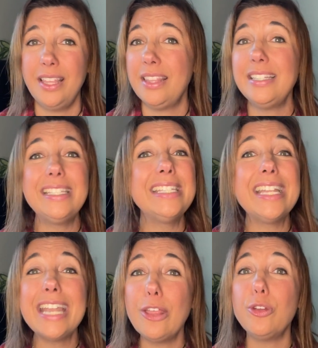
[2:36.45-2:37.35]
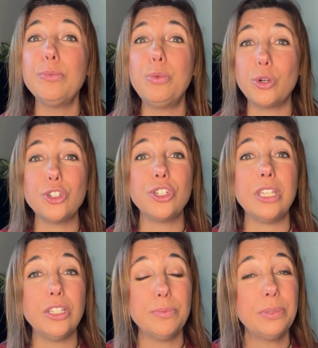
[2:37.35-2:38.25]
This is another
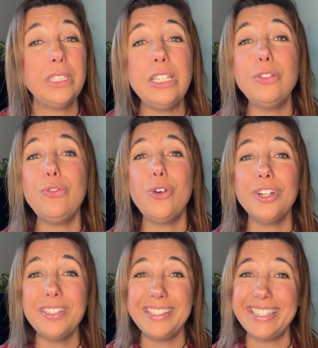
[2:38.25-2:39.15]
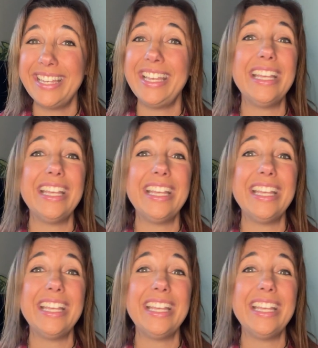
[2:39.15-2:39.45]
Portuguese police force.